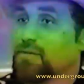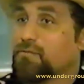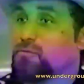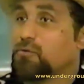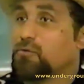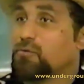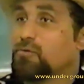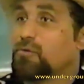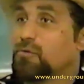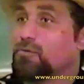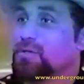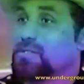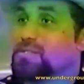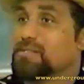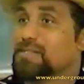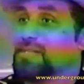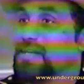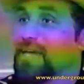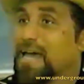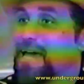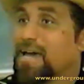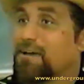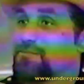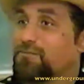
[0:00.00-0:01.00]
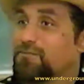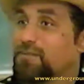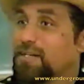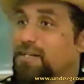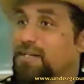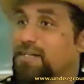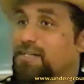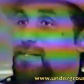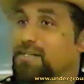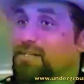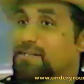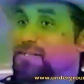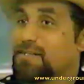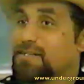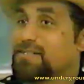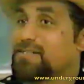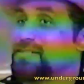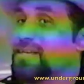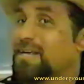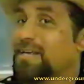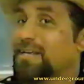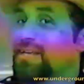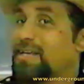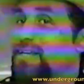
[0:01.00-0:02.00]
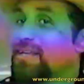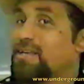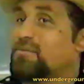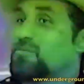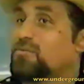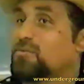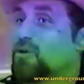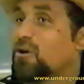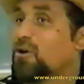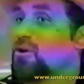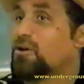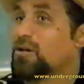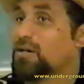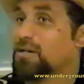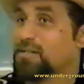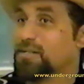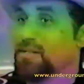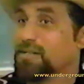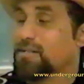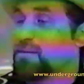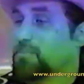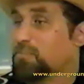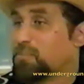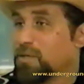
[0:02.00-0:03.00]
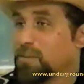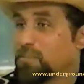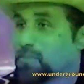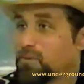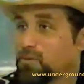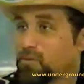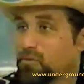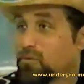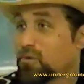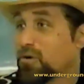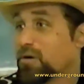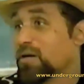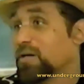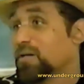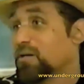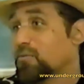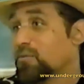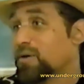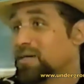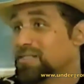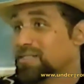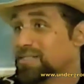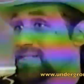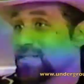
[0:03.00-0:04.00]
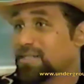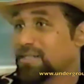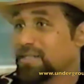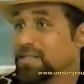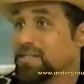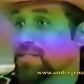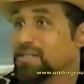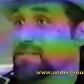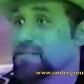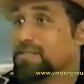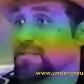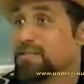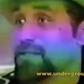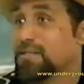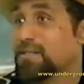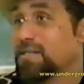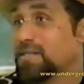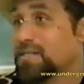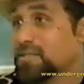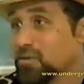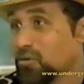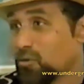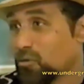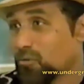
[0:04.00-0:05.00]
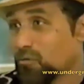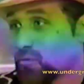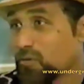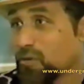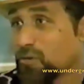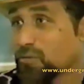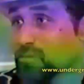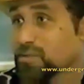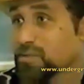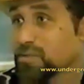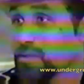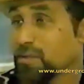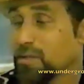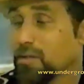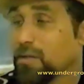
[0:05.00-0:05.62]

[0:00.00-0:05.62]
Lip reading: if you notice, the athlete does not live longer than the people who are in the West Indies and in these old folks.